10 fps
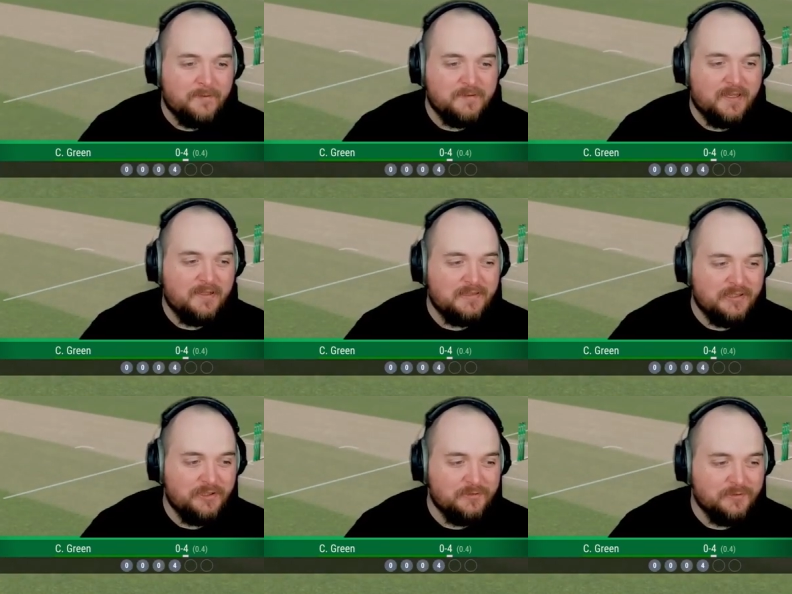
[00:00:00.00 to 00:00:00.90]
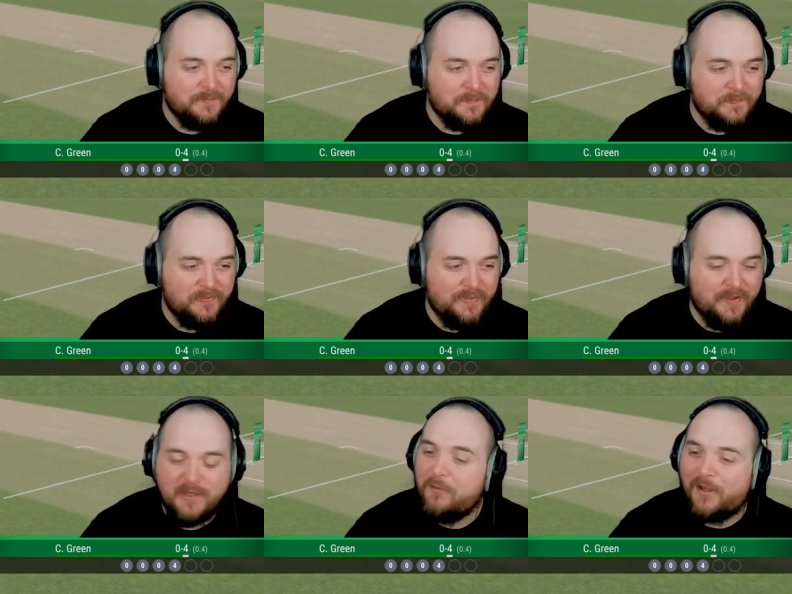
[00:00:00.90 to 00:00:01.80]
We'll take two.
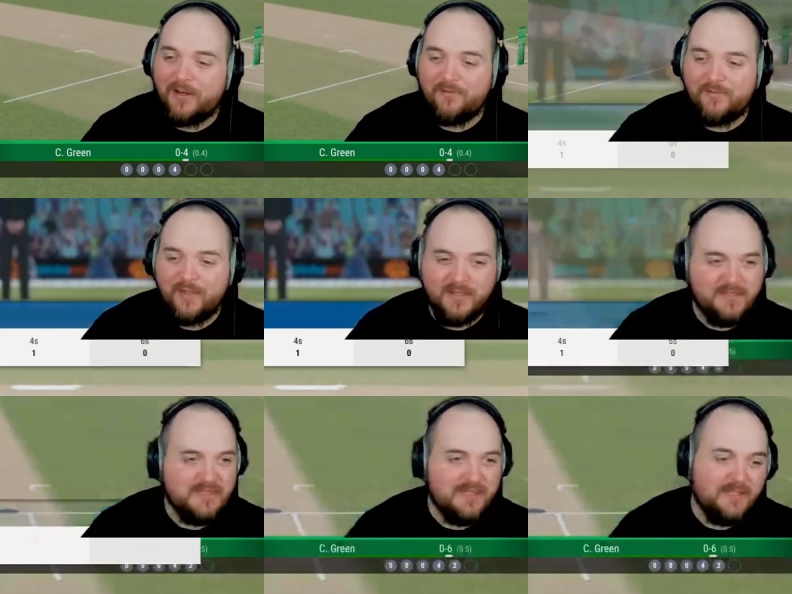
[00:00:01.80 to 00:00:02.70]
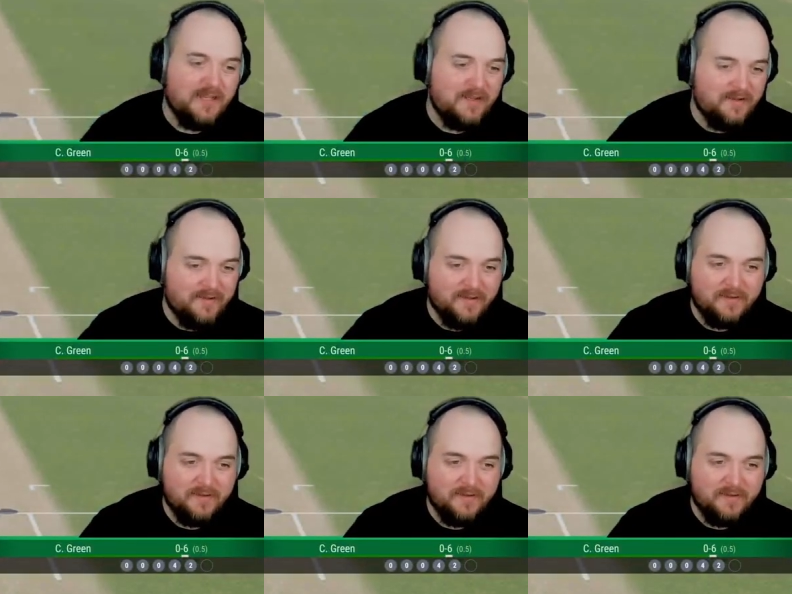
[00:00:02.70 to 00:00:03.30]
thirty-one off thirteen needed.